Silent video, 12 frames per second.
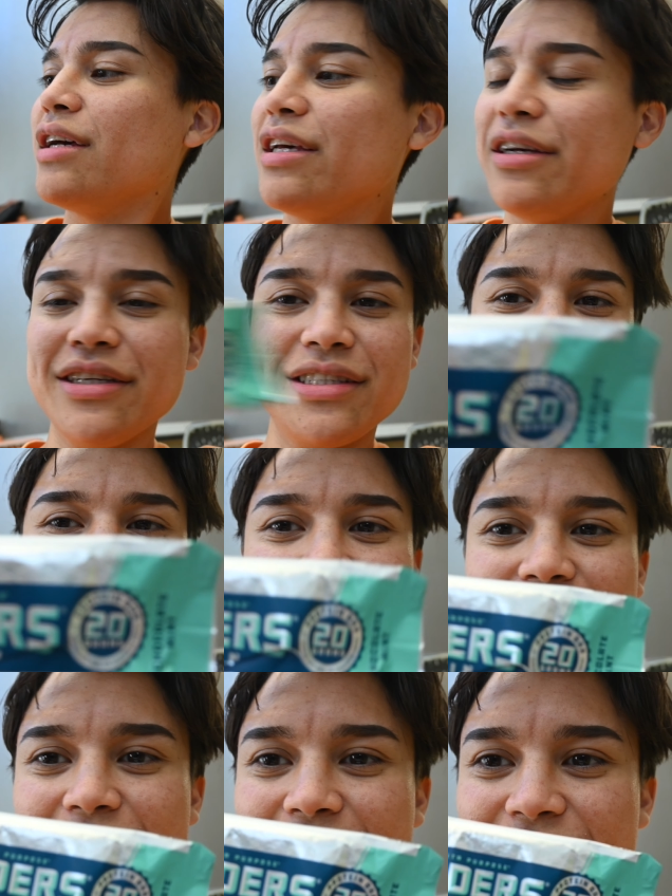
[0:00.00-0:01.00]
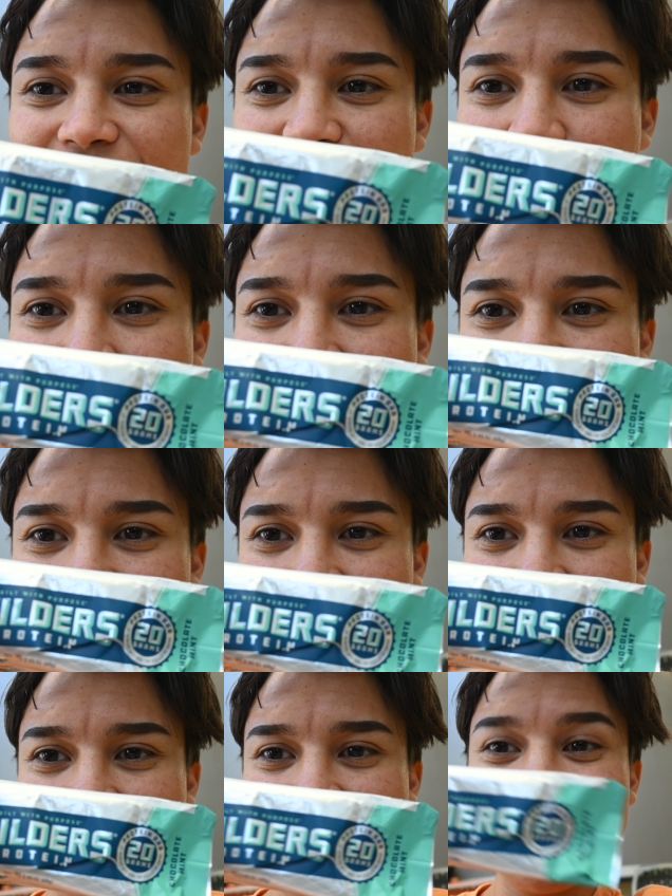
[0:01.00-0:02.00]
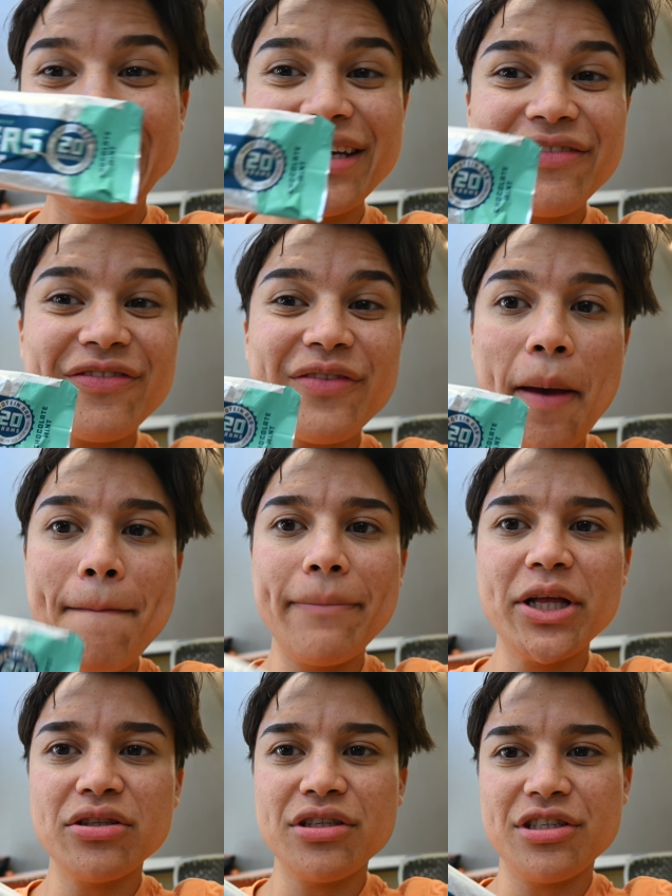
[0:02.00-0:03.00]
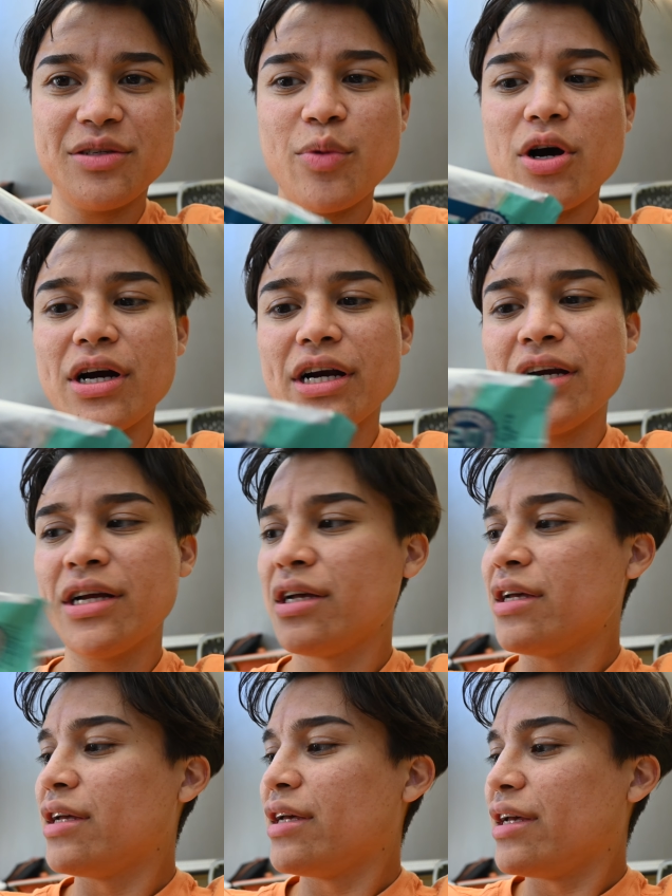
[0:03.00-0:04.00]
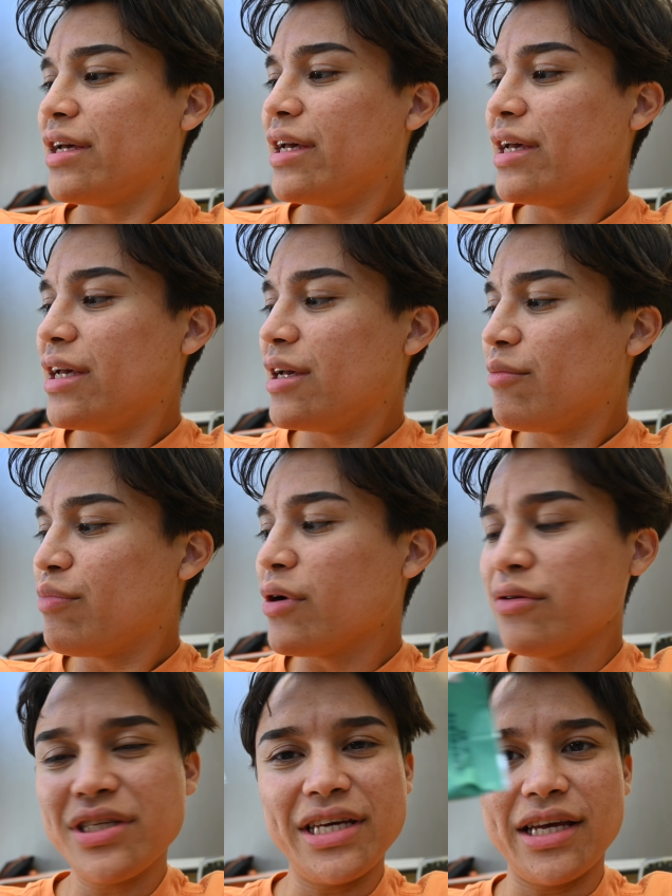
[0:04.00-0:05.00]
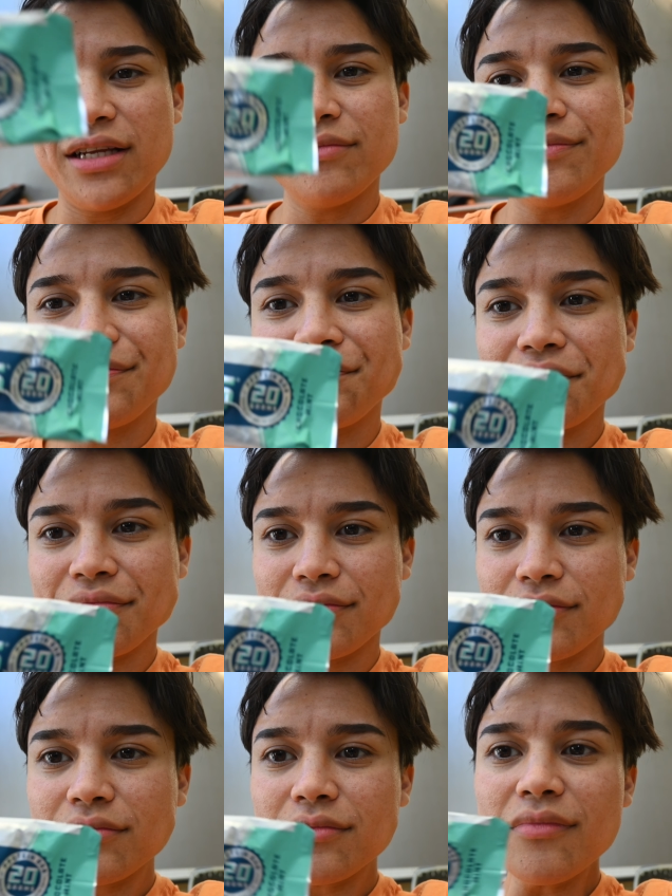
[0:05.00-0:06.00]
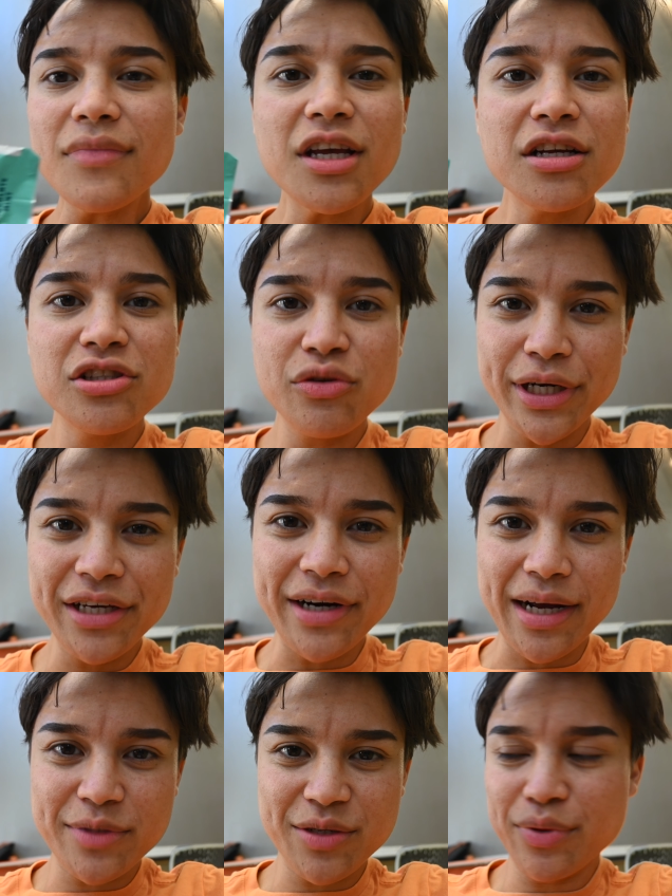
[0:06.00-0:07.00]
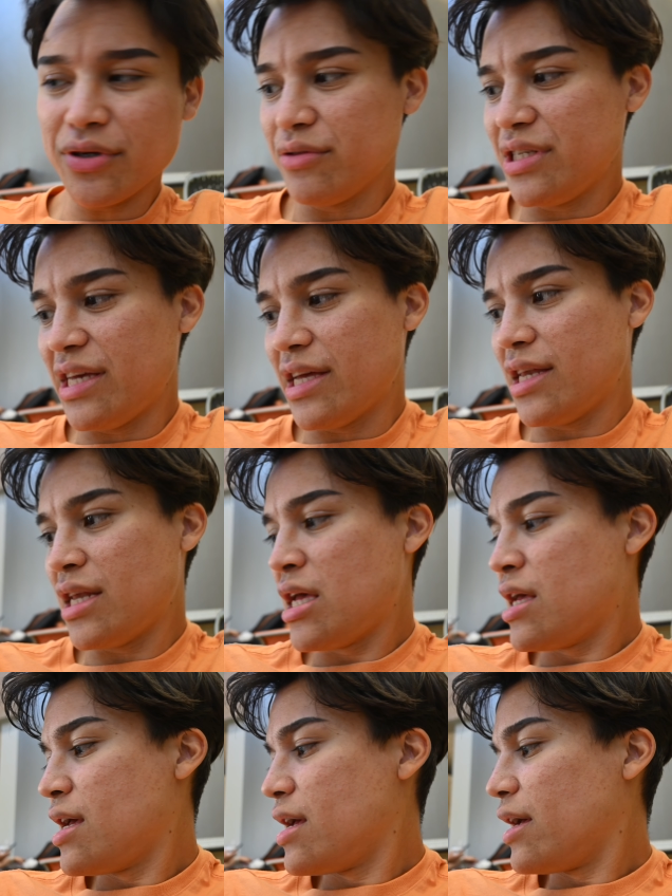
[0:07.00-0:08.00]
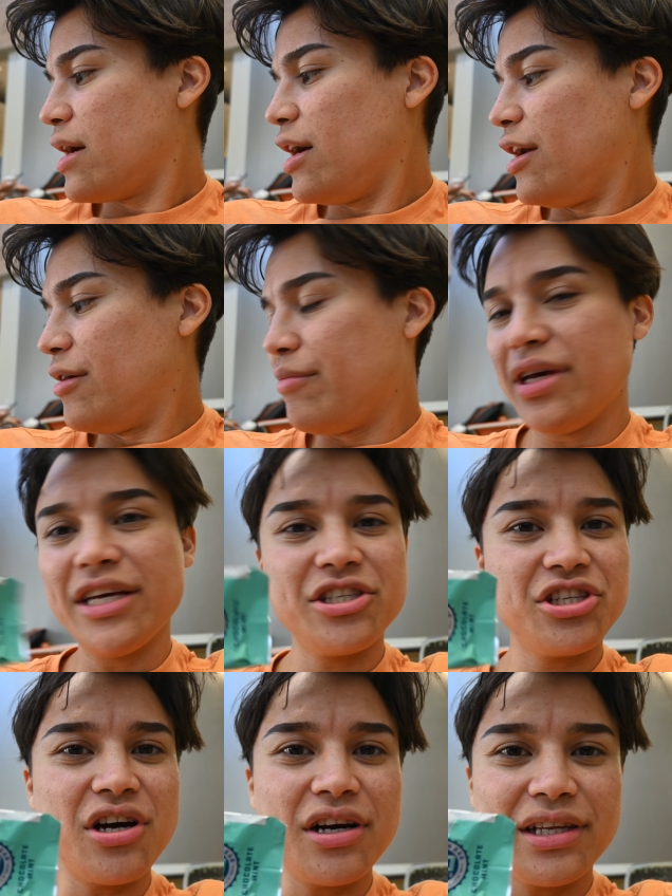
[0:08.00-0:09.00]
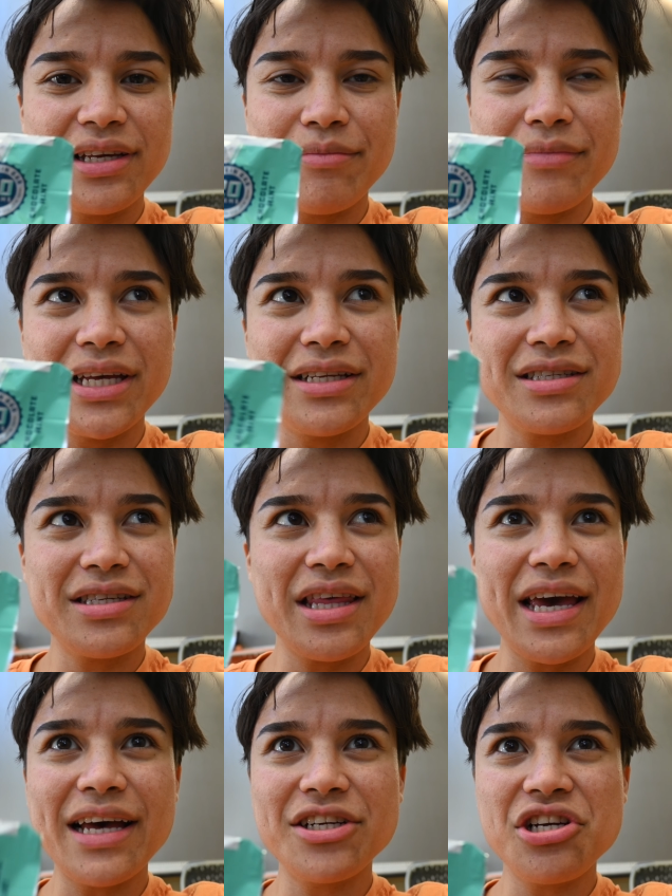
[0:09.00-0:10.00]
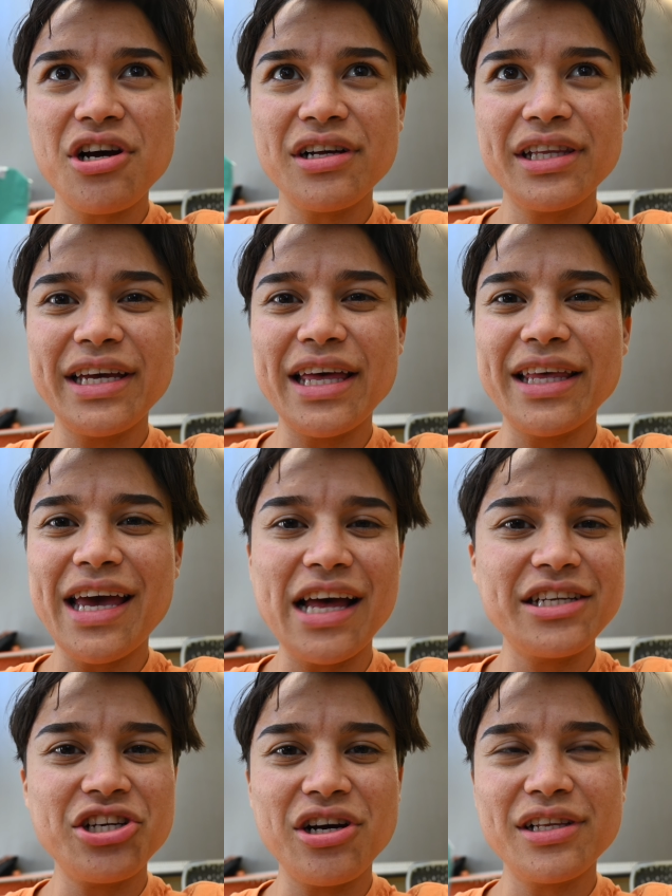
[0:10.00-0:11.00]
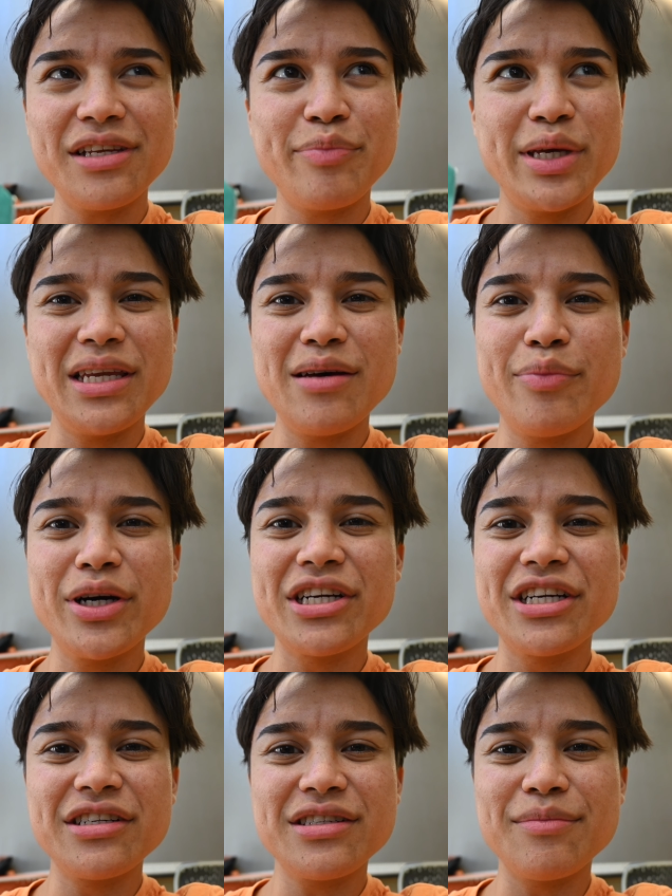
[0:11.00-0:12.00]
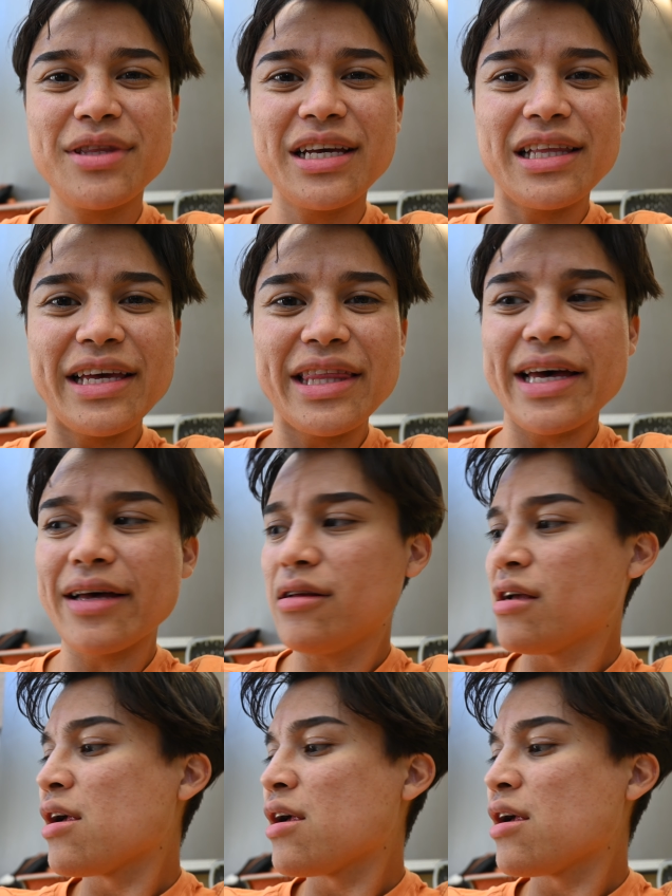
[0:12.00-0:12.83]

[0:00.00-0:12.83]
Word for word: Here is this Clif Builder Clif Builders Bar protein. 20 grams of protein. Oh, um, in chocolate mint, they had chocolate and they had chocolate peanut butter, something like that.